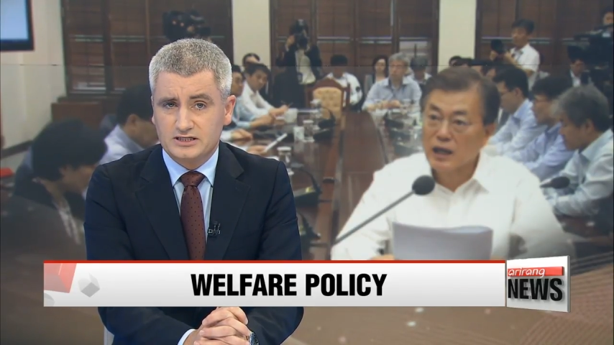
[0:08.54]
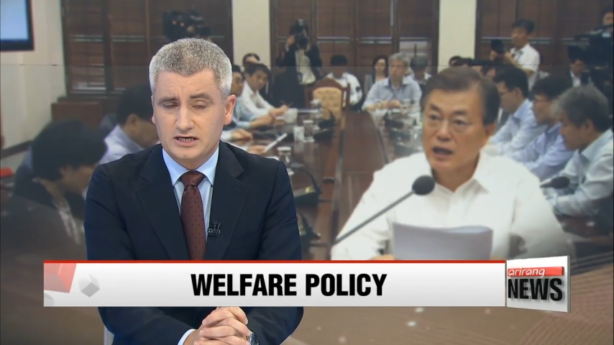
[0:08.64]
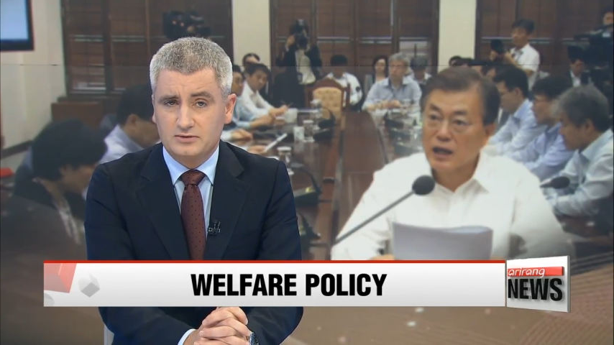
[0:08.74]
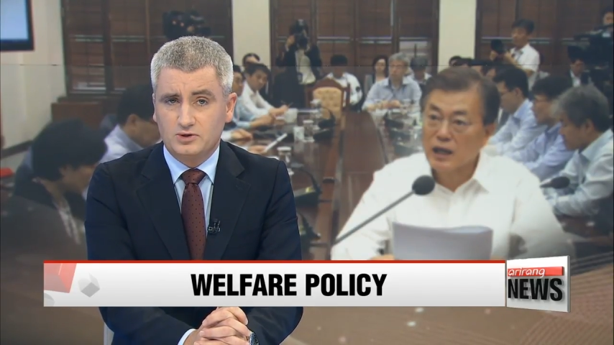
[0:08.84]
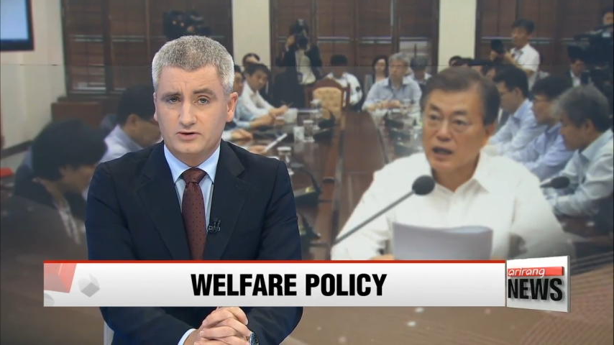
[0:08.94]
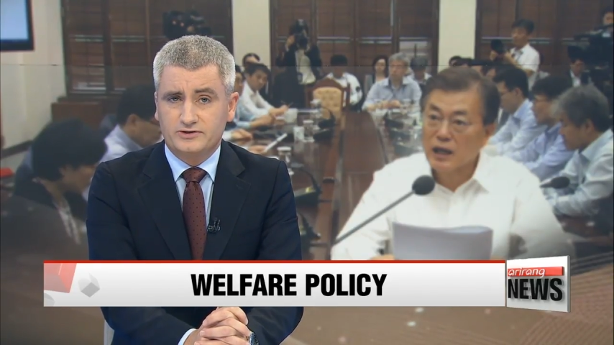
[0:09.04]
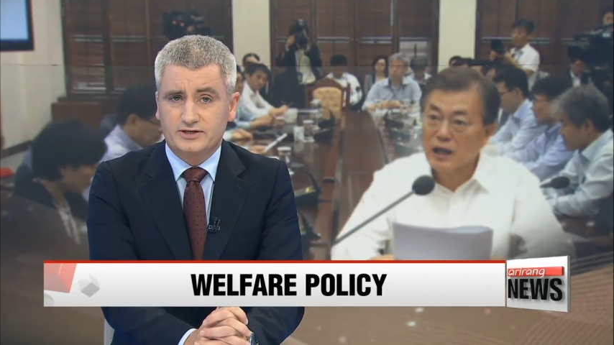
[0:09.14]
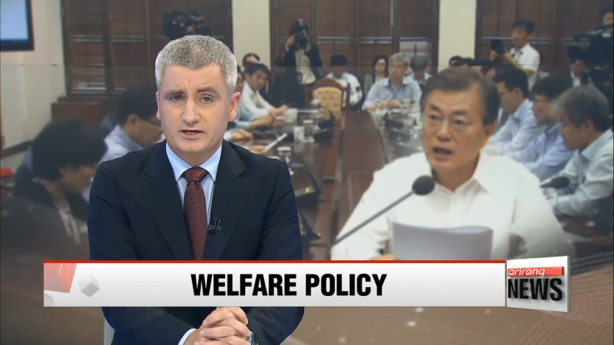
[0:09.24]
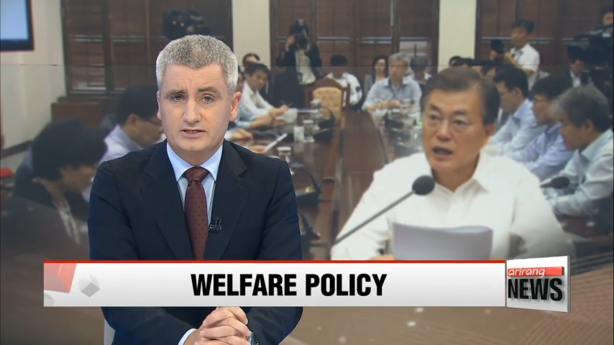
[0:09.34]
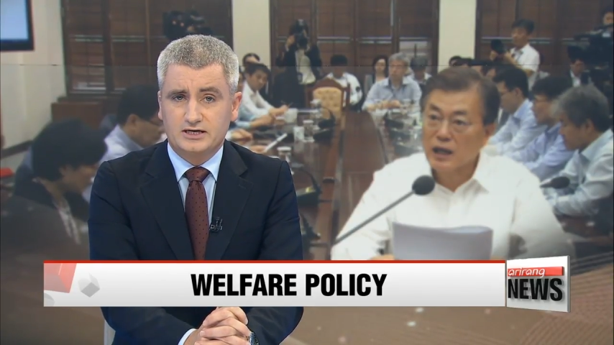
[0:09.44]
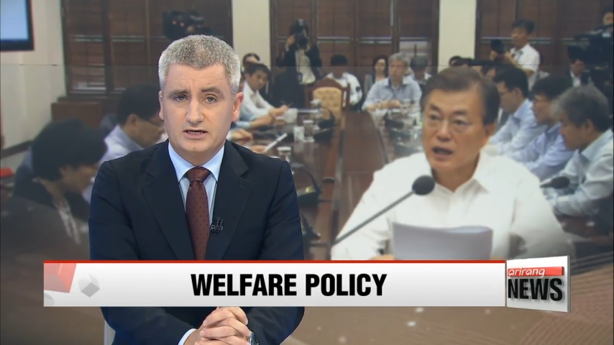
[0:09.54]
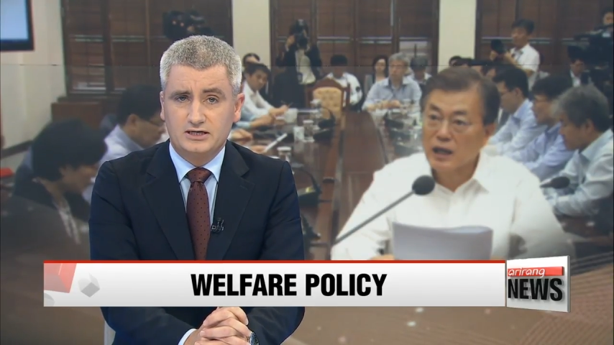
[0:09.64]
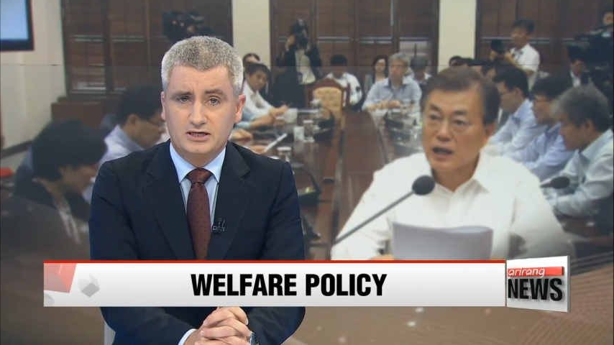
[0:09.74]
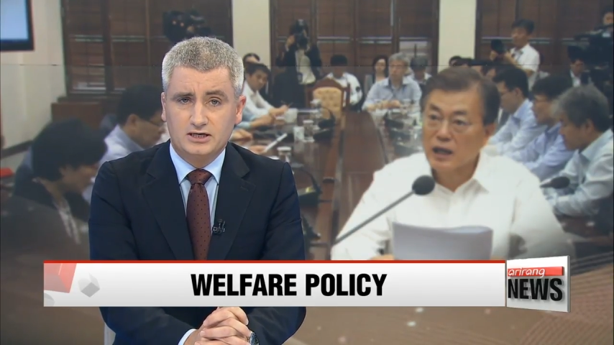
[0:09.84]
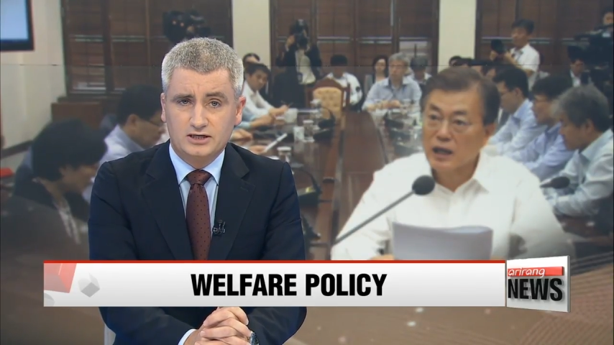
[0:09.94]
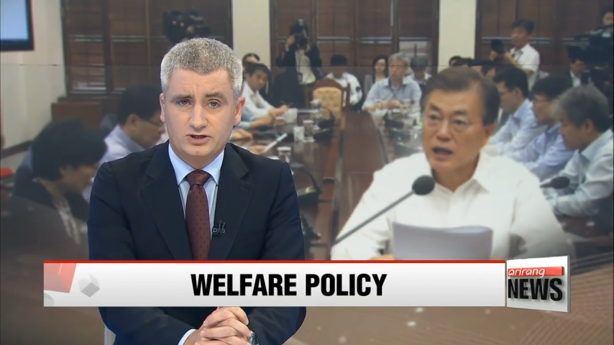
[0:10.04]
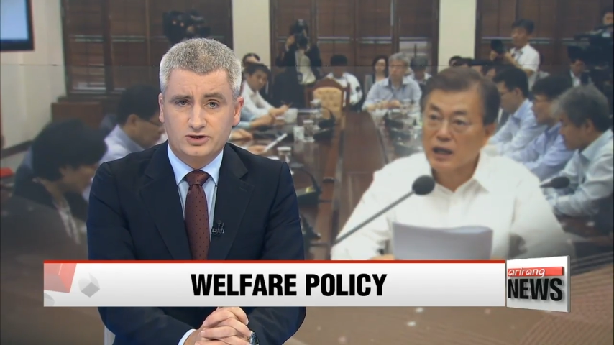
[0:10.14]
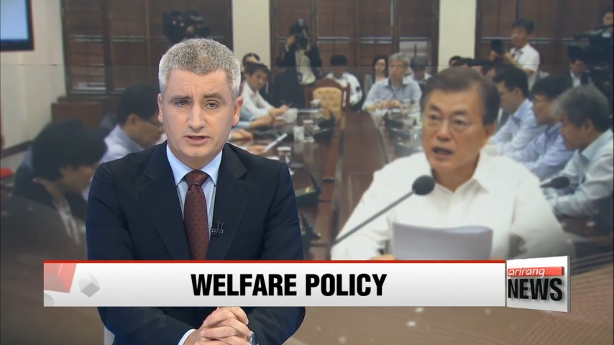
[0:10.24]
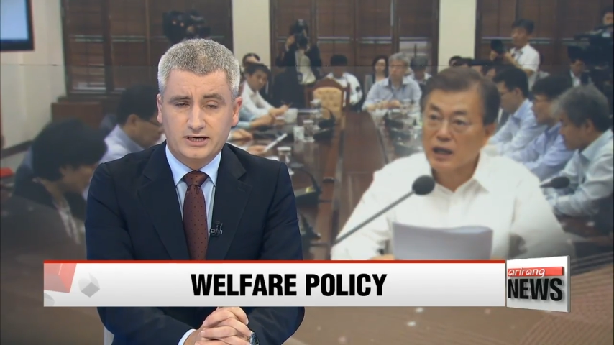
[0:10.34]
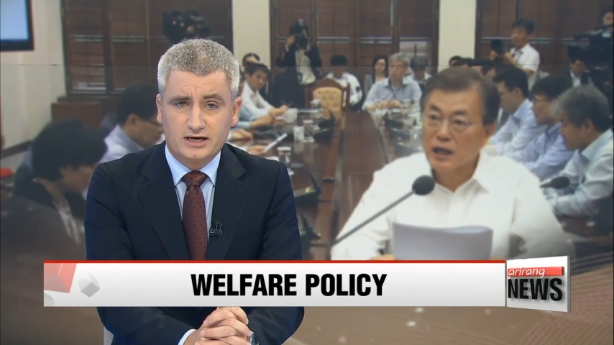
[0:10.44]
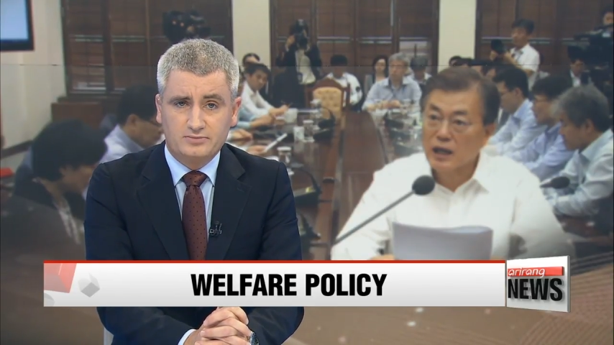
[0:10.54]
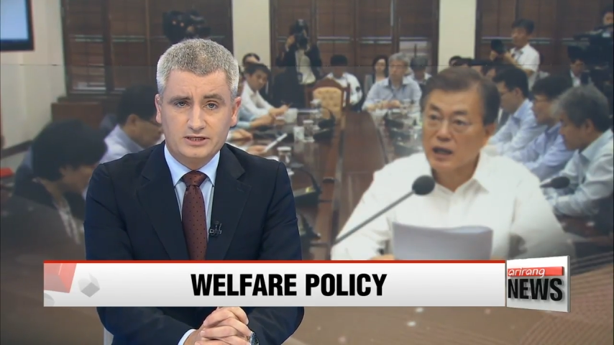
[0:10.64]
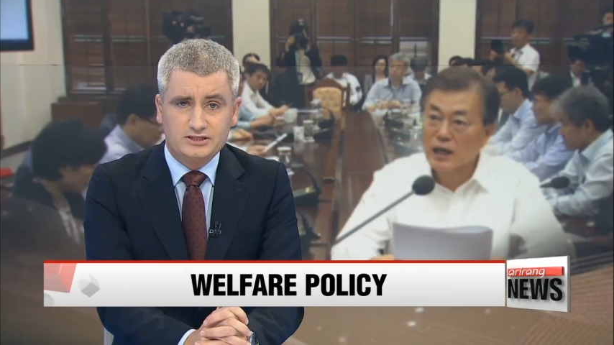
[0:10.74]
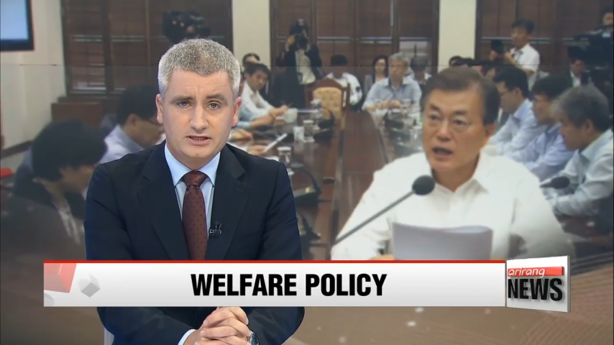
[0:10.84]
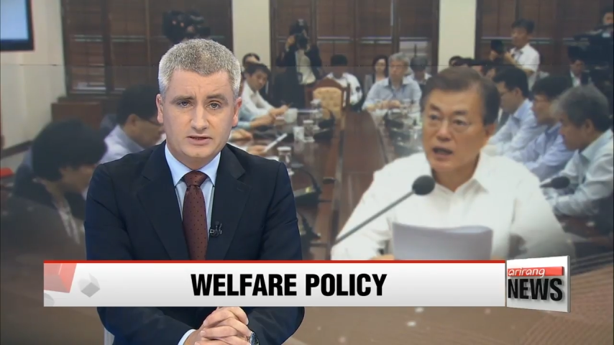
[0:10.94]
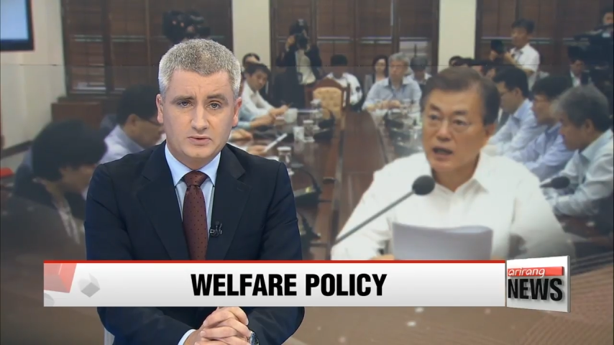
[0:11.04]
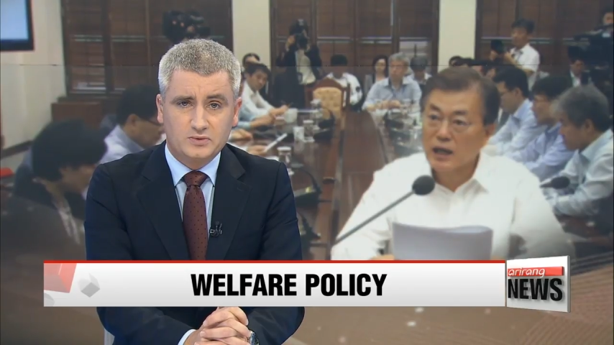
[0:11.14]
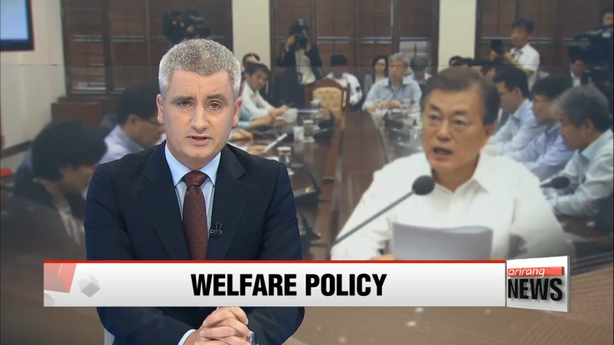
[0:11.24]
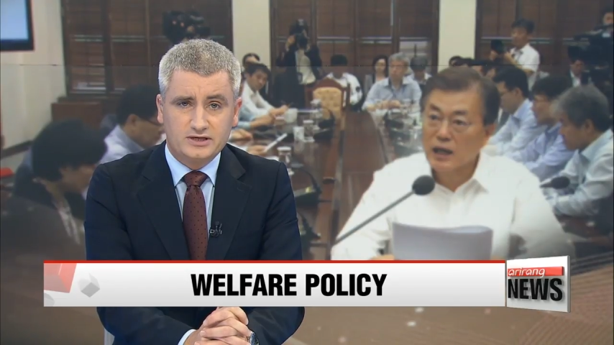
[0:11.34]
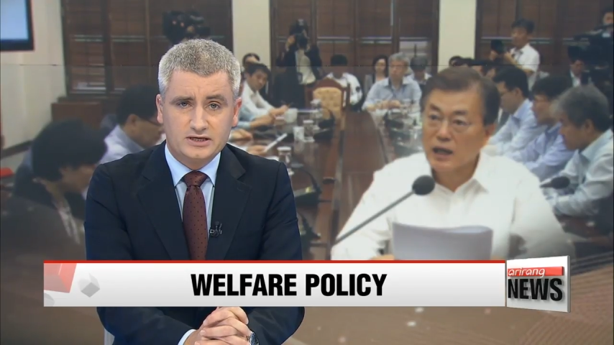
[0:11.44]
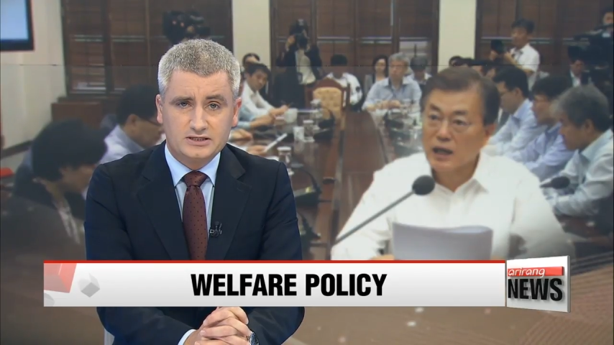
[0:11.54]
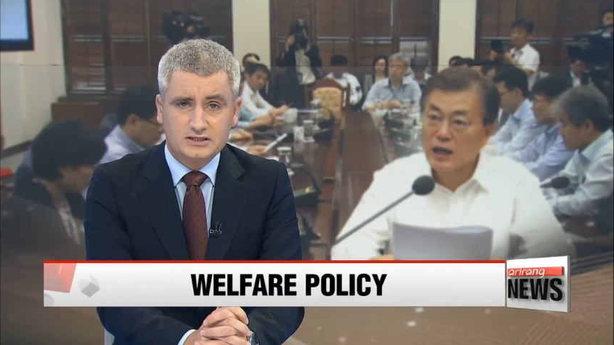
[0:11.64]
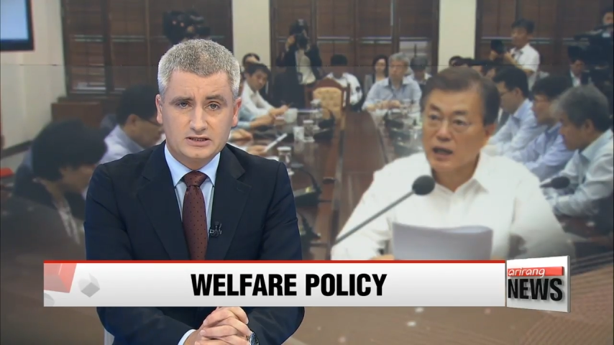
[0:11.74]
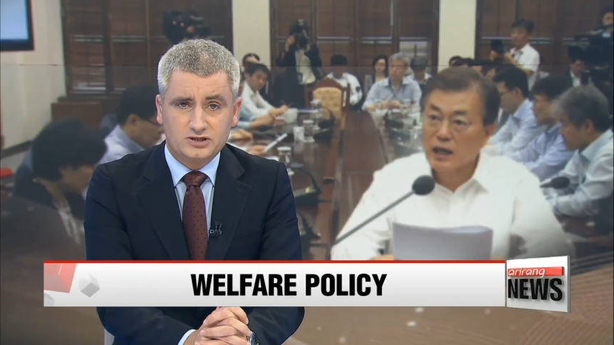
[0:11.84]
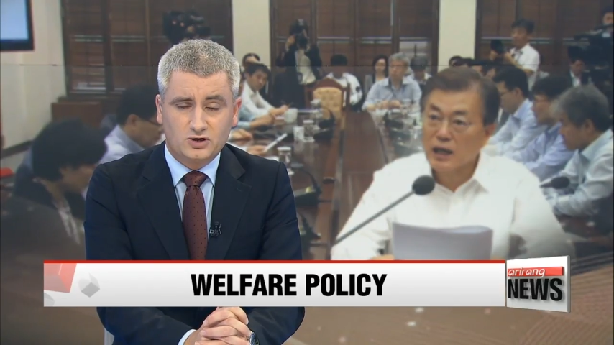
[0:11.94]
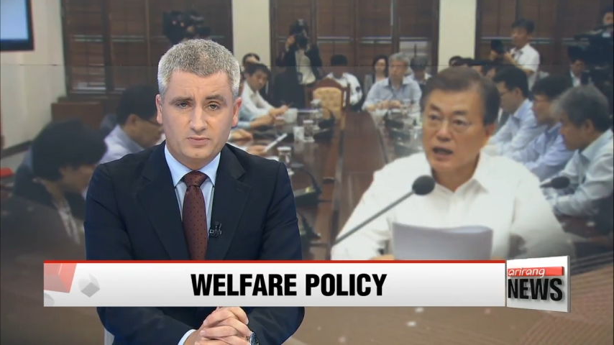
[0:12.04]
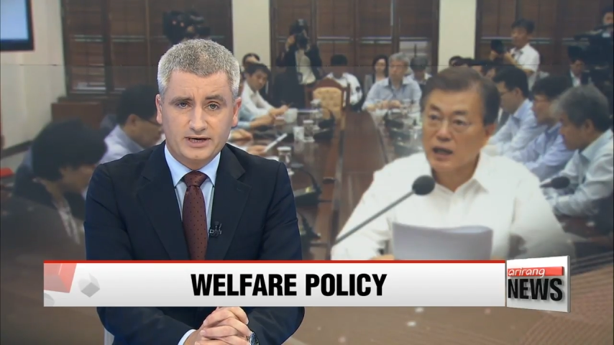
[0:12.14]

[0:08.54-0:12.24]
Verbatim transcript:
Speaker 1: him on Thursday during a meeting with his top